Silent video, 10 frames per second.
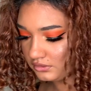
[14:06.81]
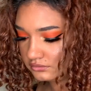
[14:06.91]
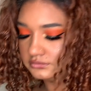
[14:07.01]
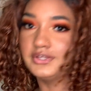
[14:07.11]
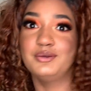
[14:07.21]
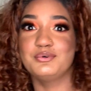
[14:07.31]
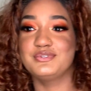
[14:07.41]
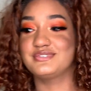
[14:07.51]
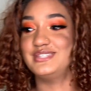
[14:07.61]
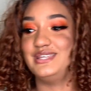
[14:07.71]
Oh, it
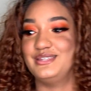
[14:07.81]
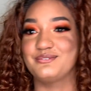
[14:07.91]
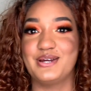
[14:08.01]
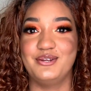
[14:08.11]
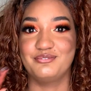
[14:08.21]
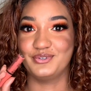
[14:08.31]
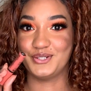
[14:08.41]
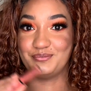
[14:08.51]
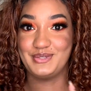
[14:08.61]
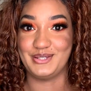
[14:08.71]
was standing right in
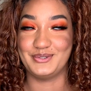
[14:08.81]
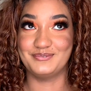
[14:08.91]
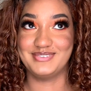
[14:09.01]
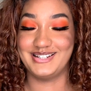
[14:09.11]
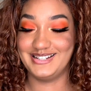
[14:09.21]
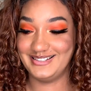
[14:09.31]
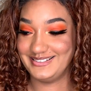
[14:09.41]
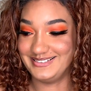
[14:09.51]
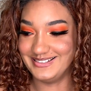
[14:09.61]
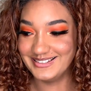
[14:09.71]
front of me. Oh my
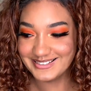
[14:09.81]
god.